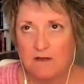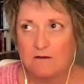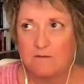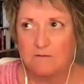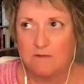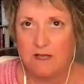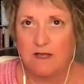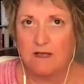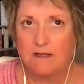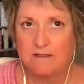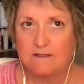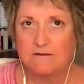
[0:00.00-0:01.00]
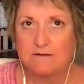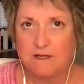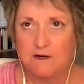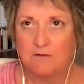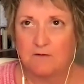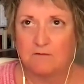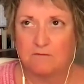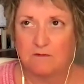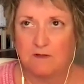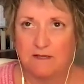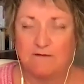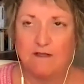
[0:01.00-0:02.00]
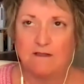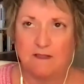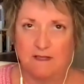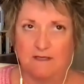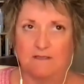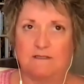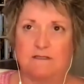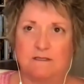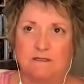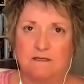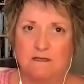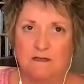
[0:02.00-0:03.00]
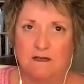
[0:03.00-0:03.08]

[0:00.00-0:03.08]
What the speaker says: yeah, it's, living this,